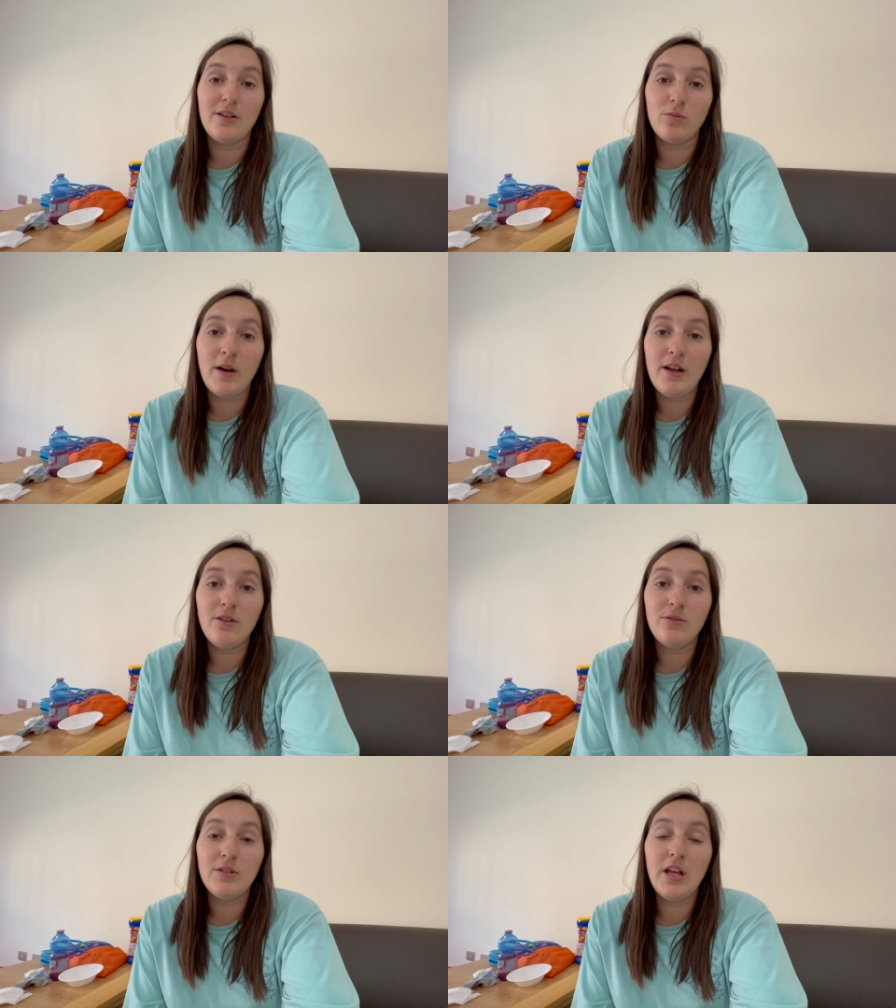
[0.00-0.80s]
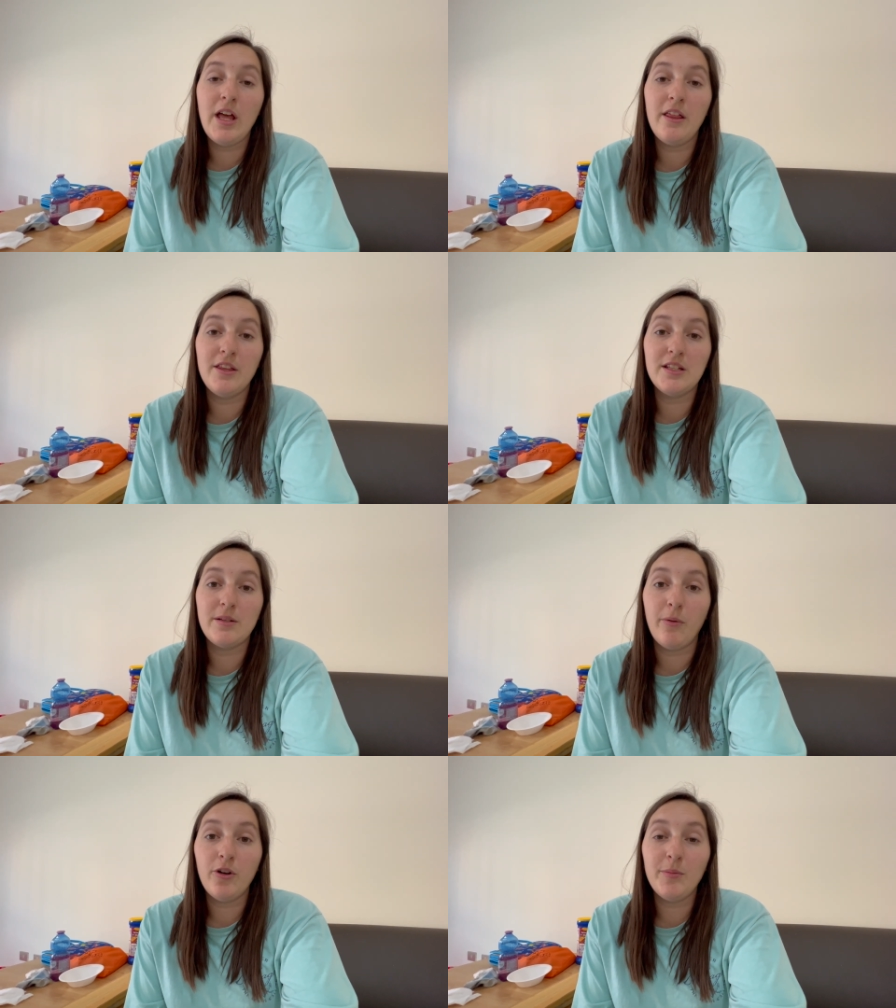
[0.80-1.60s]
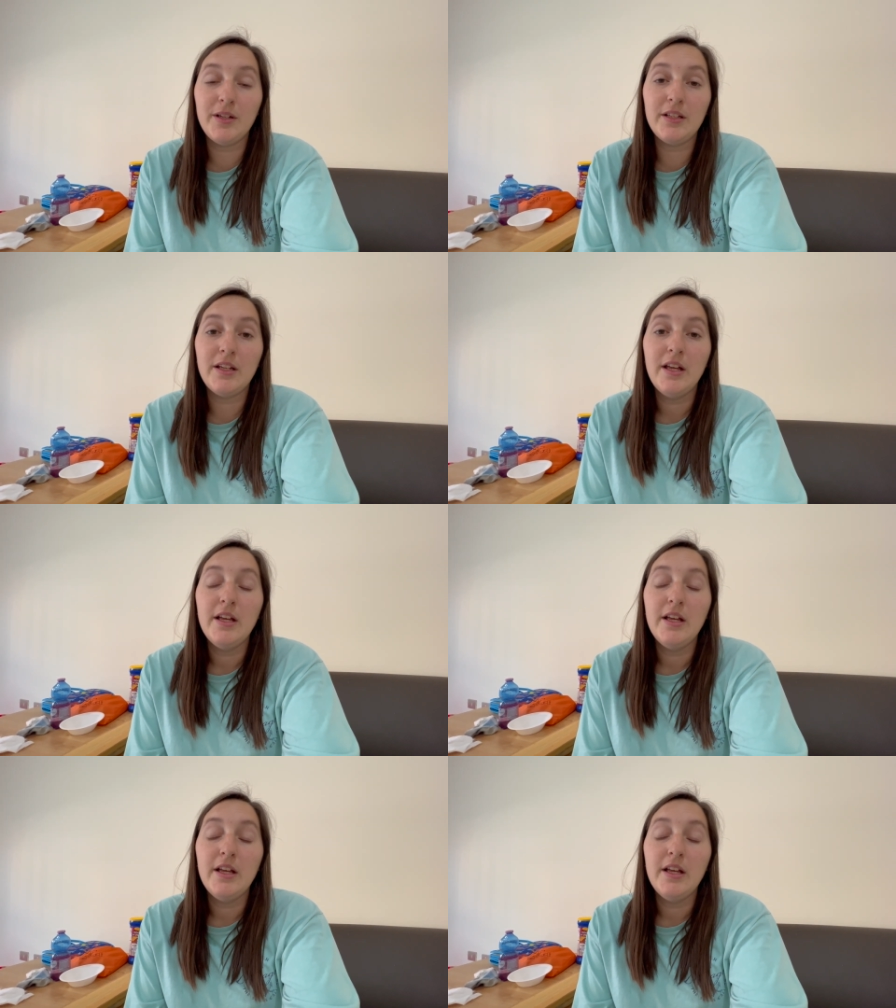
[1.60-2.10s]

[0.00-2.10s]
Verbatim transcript: around this apartment.